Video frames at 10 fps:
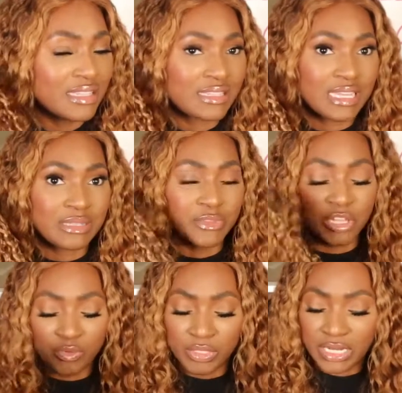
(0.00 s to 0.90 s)
exact same
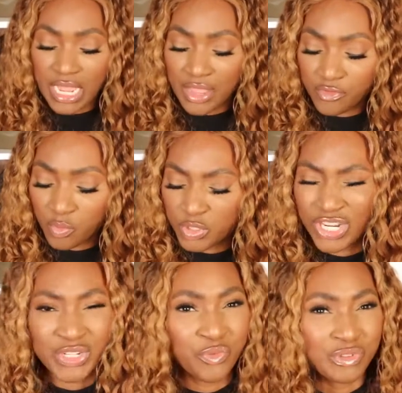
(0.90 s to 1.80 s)
color wig that I have on, which
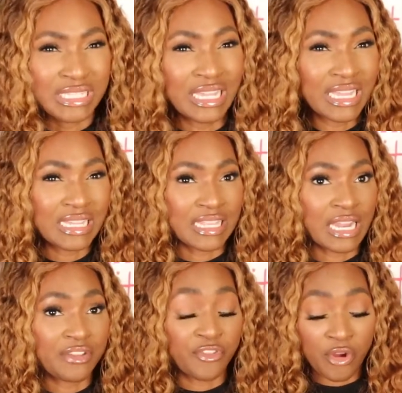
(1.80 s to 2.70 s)
I don't really like because I
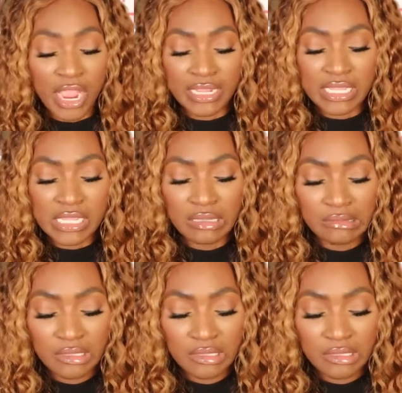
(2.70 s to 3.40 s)
like variety.